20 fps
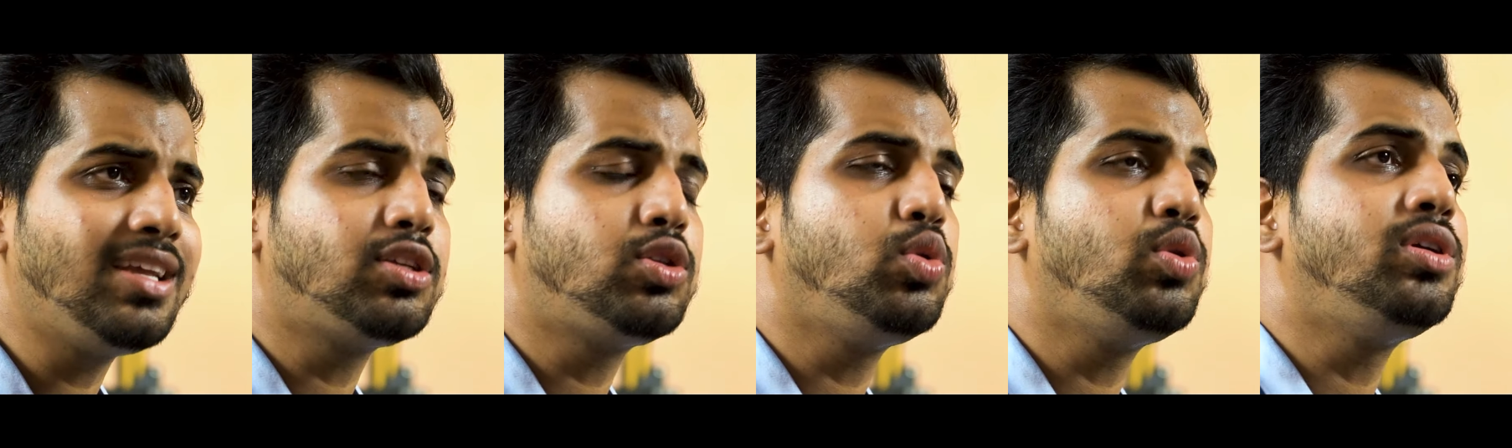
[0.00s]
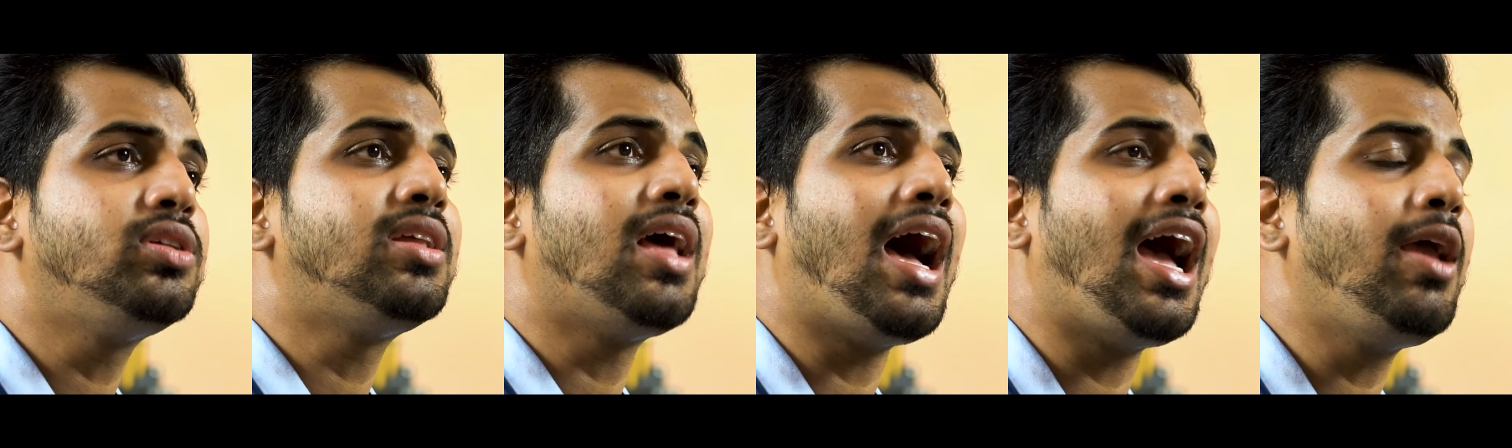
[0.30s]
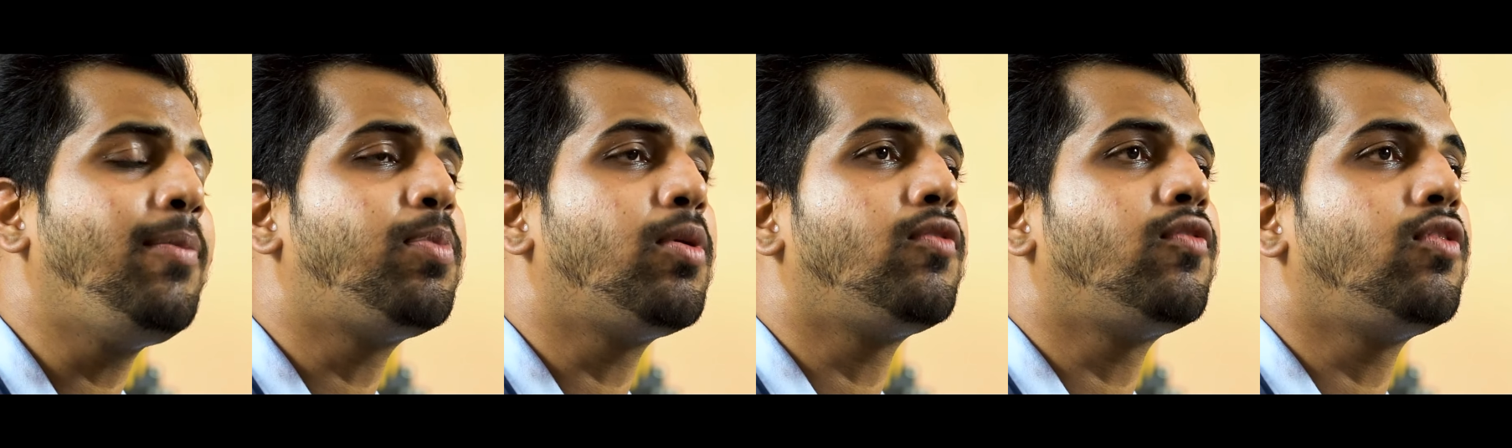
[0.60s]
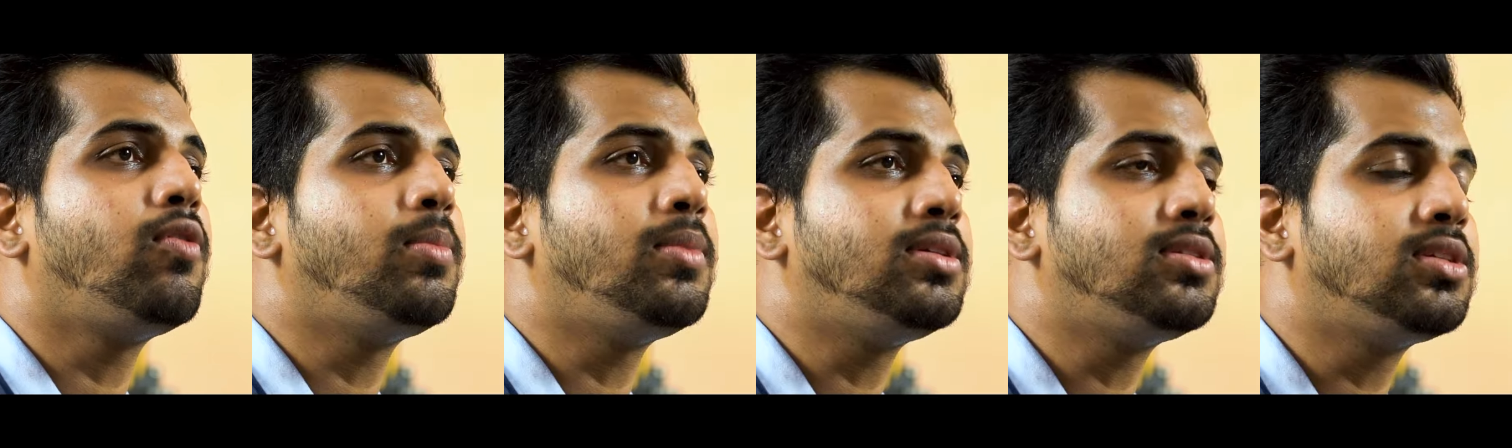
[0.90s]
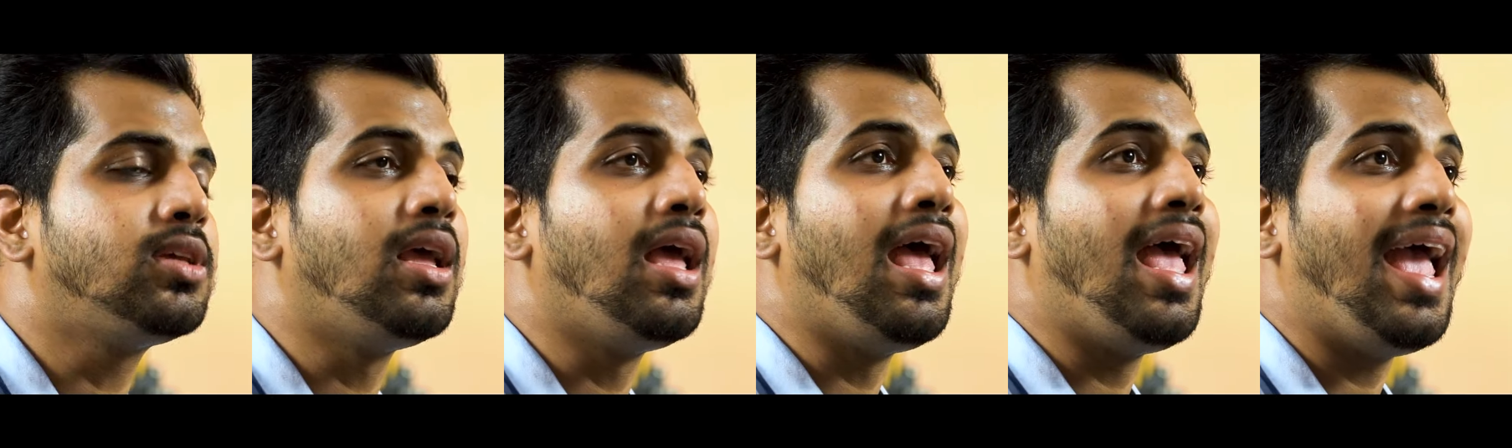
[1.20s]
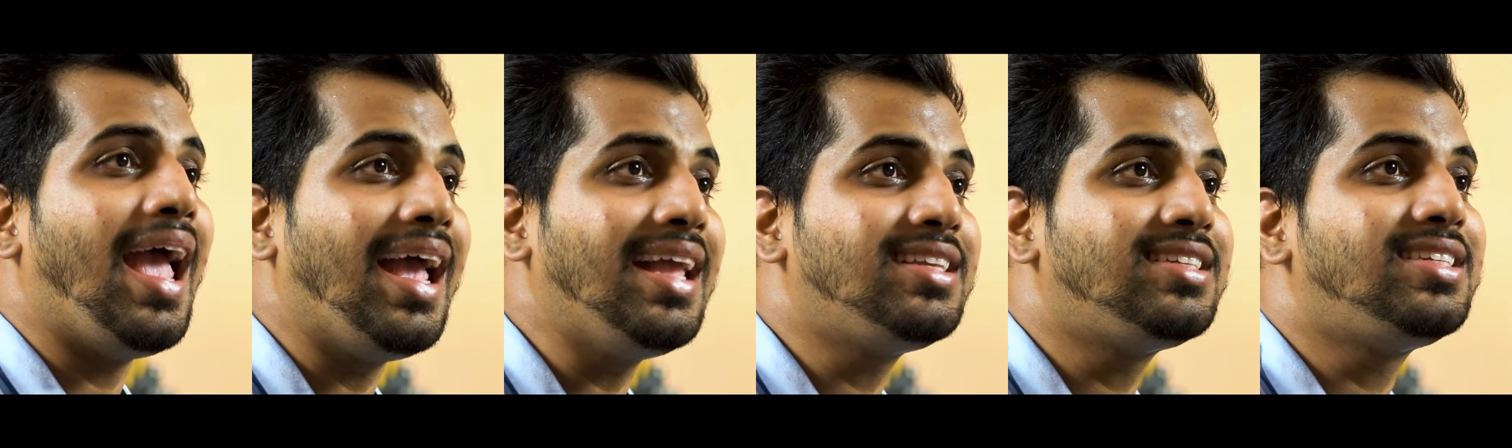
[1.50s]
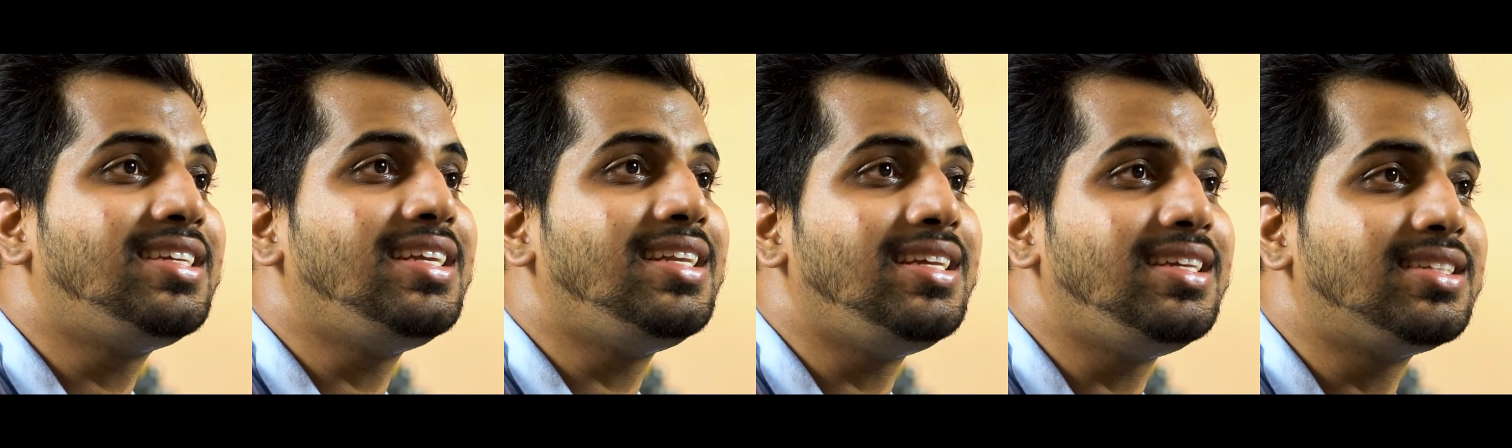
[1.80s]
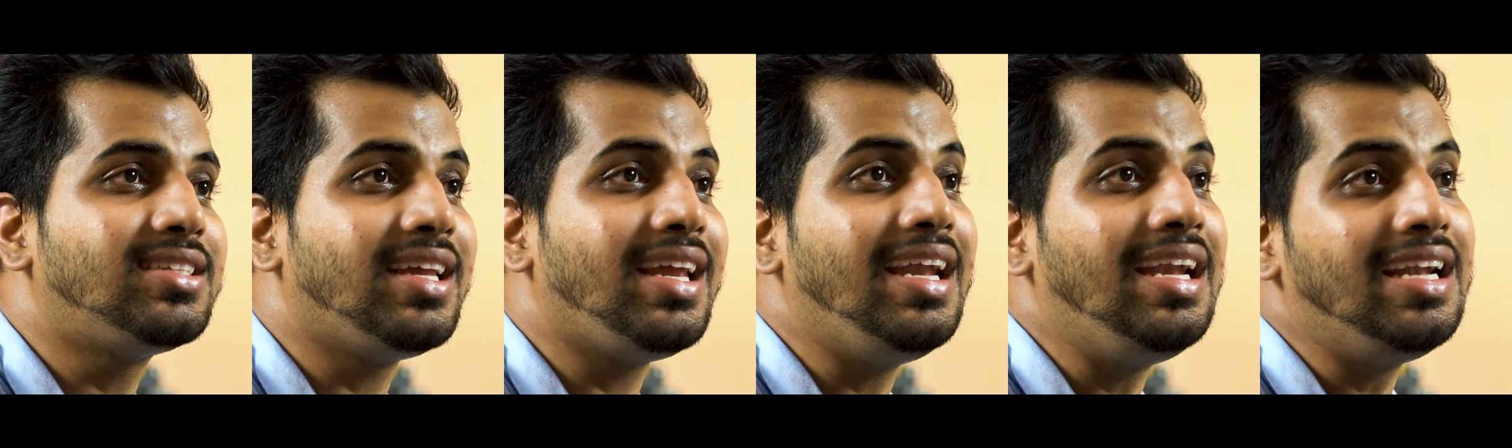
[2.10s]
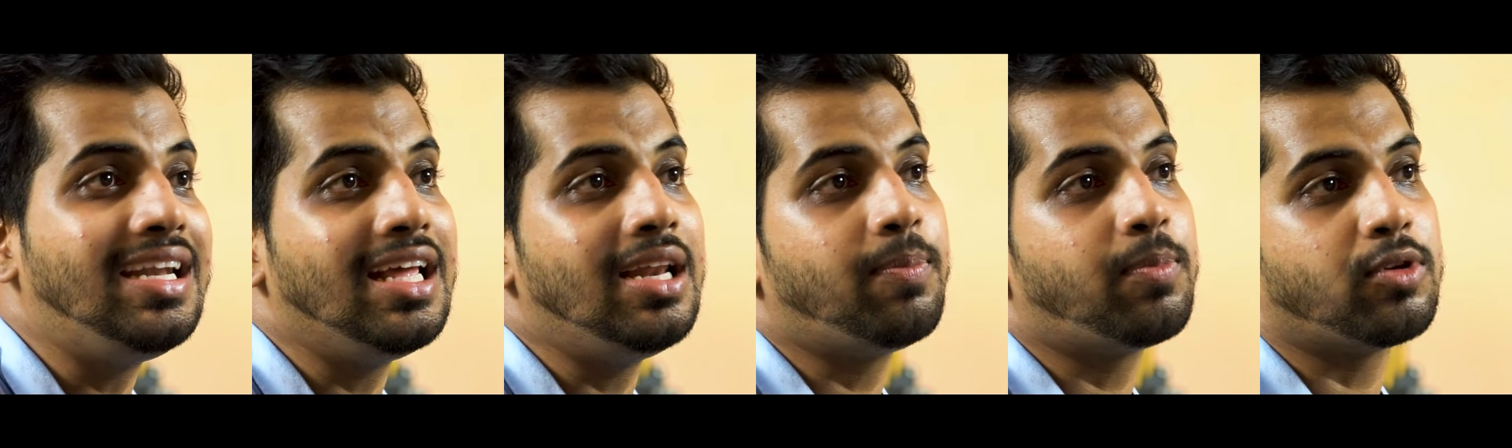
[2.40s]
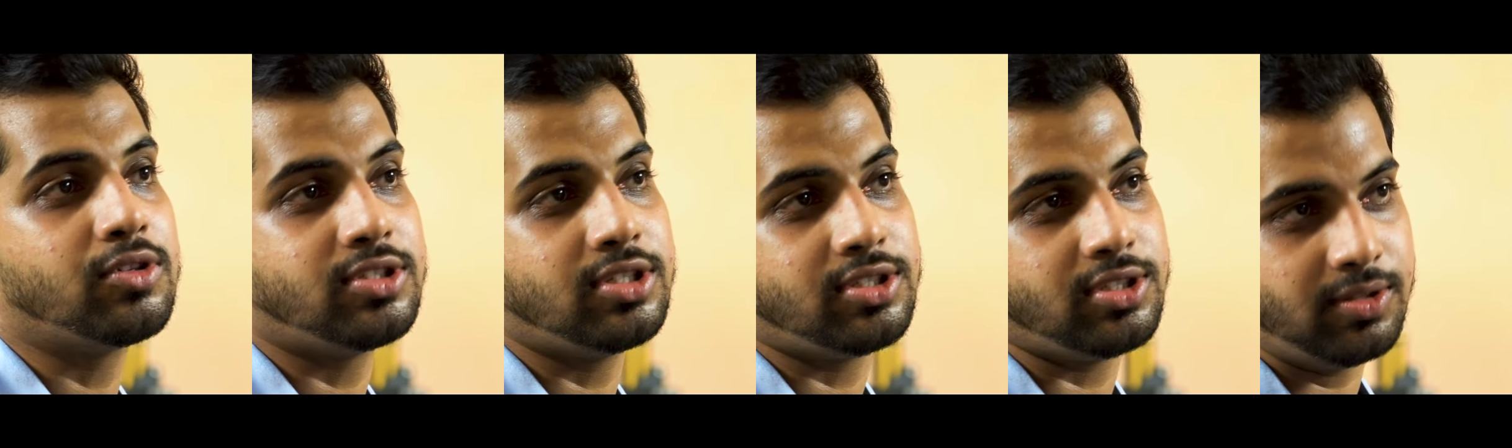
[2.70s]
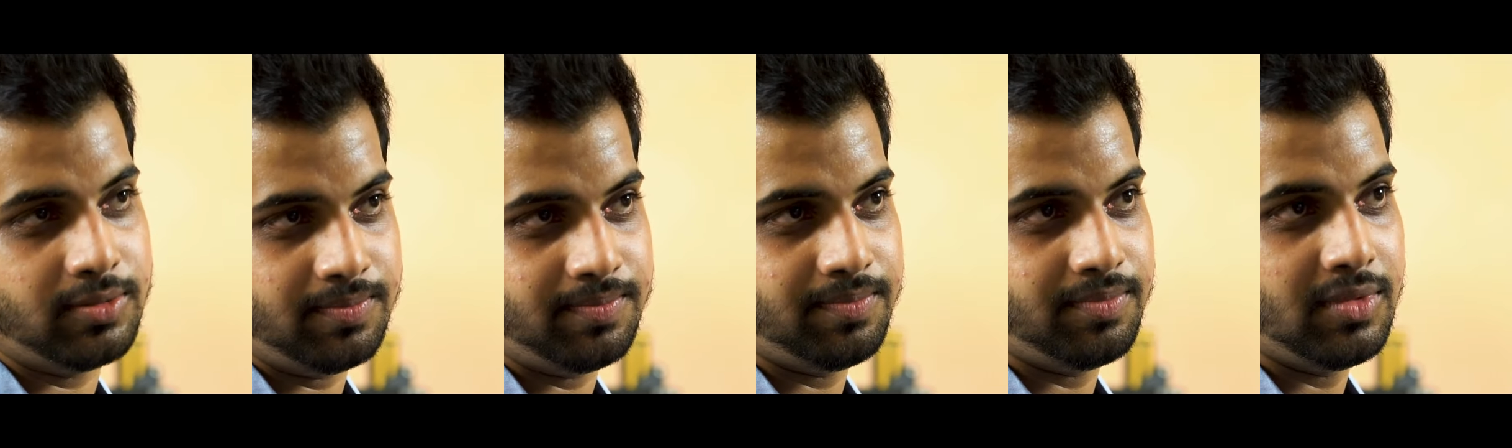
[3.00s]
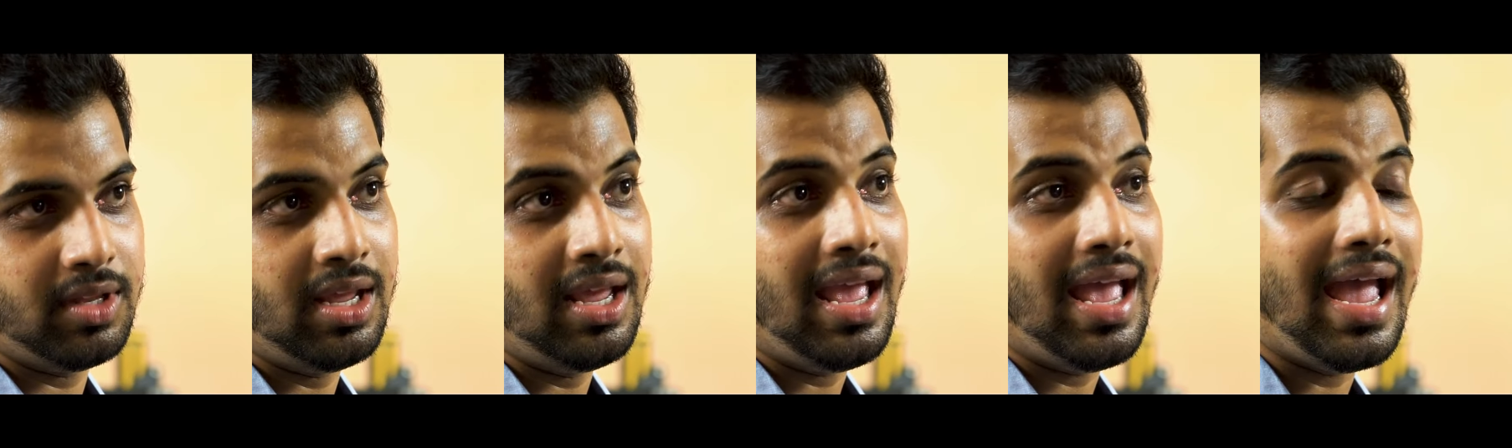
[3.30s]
thanks to its high performance H series Intel processor